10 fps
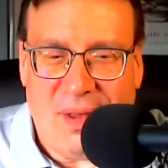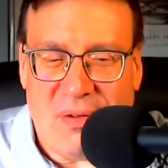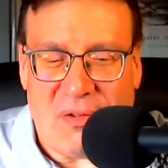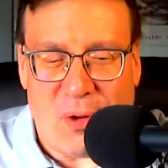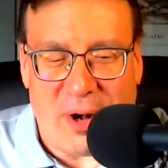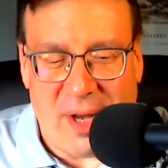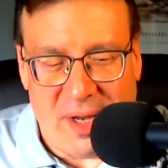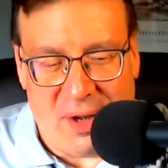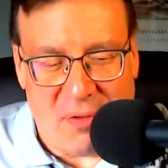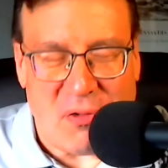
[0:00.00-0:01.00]

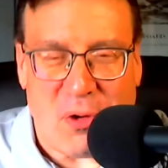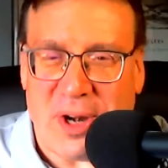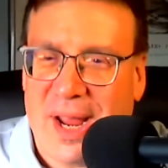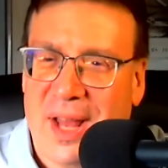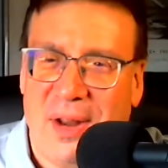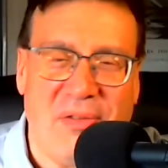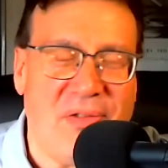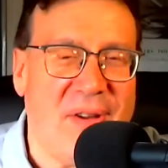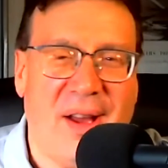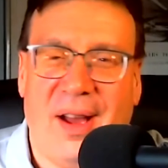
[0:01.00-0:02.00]
40 out of
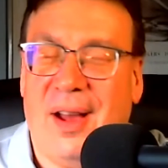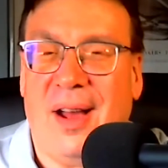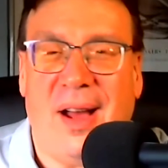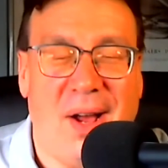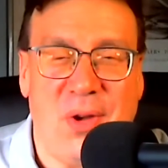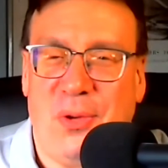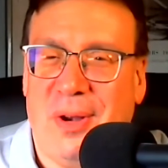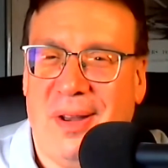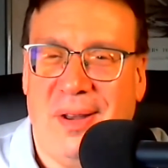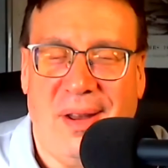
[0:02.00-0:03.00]

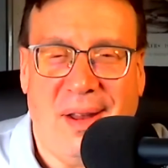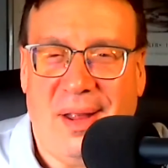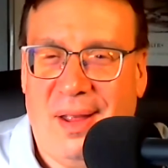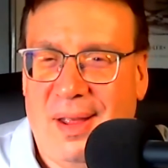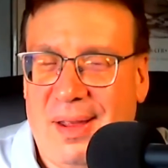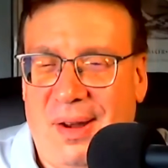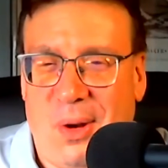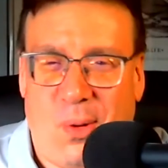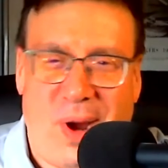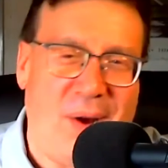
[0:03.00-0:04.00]
100,
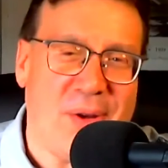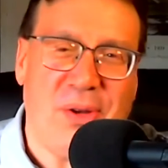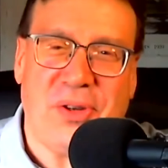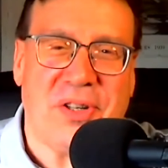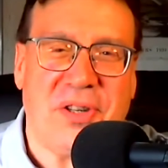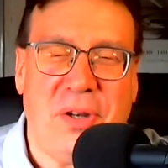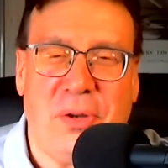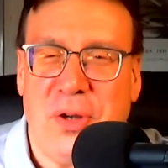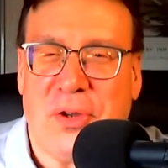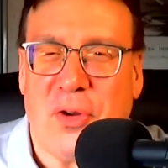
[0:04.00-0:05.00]
wow,
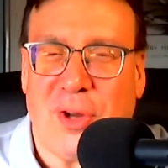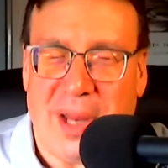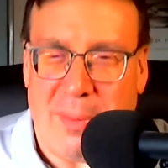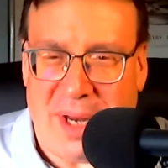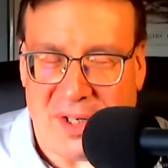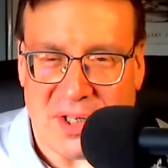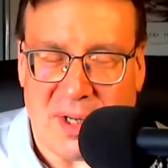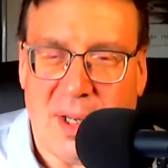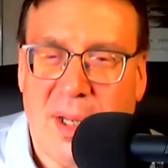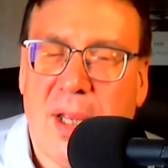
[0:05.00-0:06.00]
you're totally
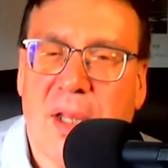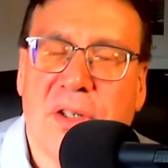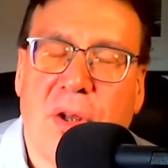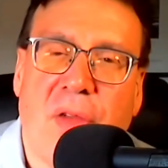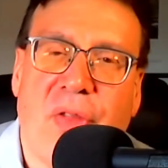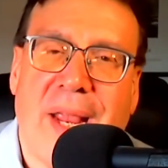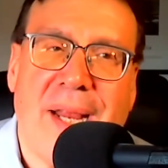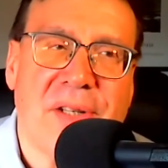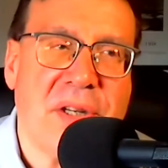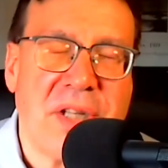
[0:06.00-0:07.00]
amazing. So the thing
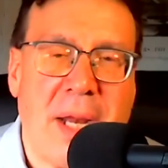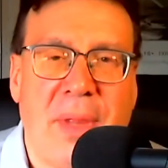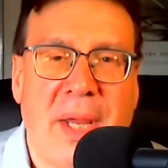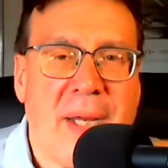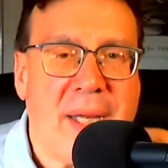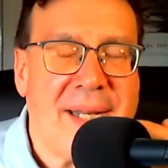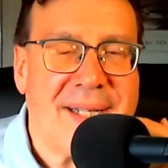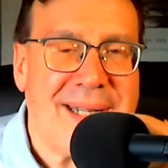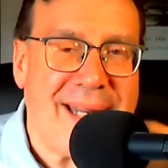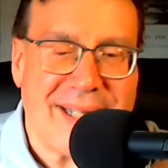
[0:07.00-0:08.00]
is the same thing
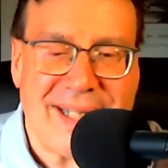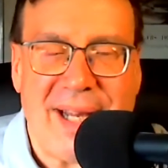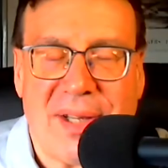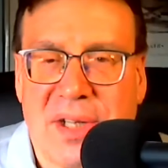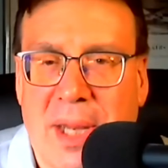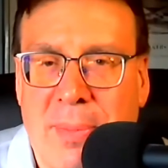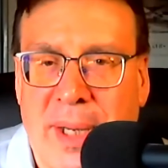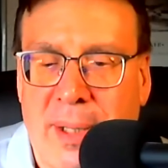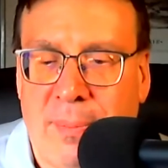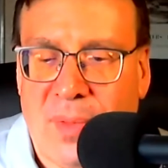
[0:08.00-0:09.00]
in sales. I
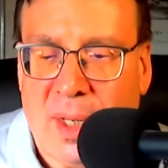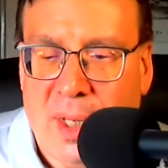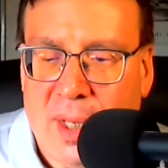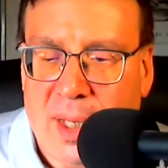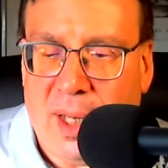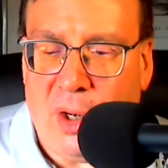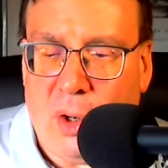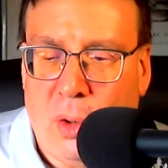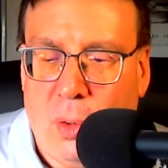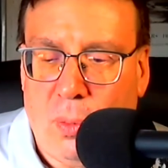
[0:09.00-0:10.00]
mean,
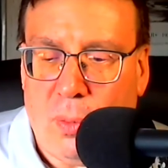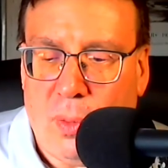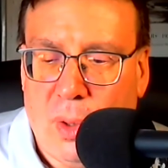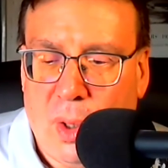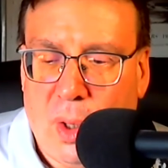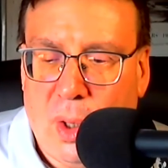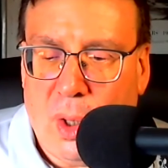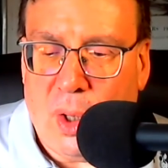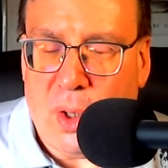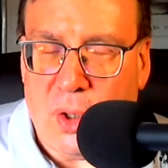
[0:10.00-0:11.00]
you
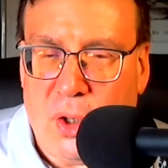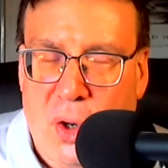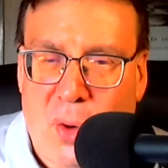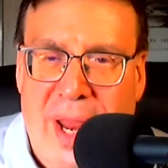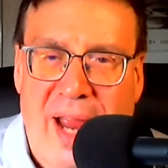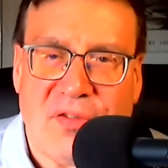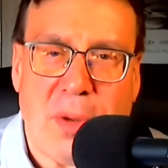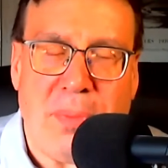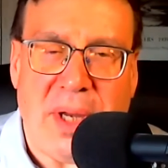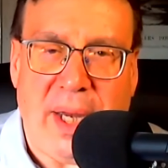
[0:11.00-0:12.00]
don't have to
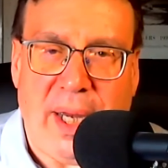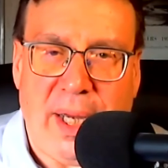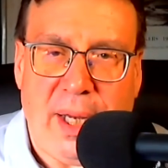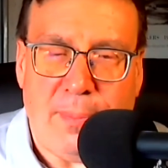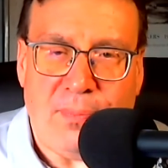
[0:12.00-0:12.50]
be,